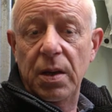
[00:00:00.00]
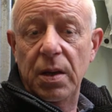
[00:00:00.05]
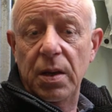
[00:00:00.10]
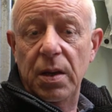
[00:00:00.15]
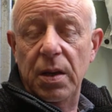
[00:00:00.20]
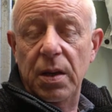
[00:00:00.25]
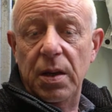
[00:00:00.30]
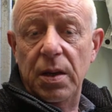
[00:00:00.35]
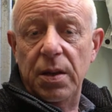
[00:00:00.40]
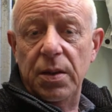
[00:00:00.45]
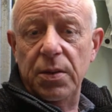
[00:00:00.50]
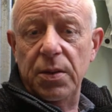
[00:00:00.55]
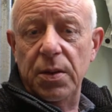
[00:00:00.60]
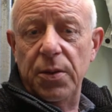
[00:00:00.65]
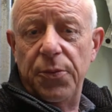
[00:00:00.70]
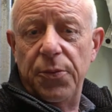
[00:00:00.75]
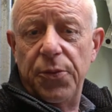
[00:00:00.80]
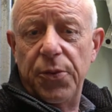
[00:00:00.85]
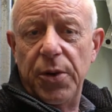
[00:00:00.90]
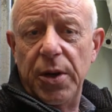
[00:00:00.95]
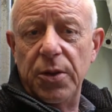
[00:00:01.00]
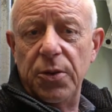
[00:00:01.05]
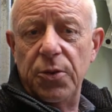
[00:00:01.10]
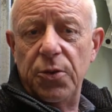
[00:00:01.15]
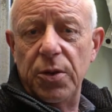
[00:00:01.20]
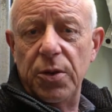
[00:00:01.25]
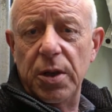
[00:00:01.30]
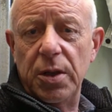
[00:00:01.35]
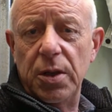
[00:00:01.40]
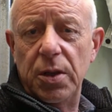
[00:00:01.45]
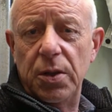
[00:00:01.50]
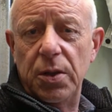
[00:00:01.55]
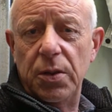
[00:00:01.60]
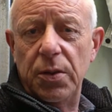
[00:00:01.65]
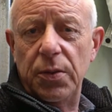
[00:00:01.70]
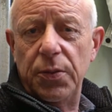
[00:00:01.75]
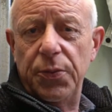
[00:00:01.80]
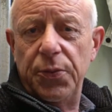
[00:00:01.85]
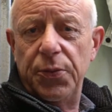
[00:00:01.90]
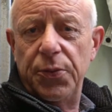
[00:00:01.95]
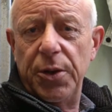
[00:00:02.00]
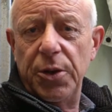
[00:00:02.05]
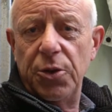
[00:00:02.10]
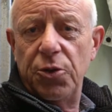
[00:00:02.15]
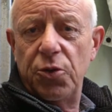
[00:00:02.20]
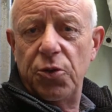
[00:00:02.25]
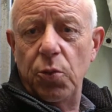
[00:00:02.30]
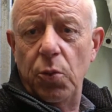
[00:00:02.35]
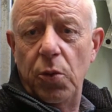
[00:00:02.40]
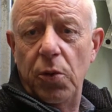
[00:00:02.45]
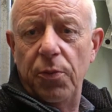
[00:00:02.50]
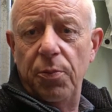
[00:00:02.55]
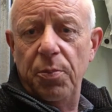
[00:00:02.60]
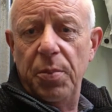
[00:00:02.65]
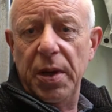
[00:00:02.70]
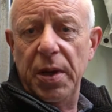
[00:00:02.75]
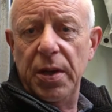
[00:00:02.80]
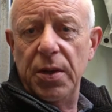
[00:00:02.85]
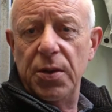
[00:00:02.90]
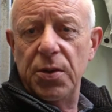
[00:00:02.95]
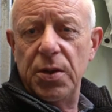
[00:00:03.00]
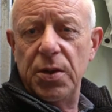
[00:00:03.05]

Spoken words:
And the little French dwarf beans,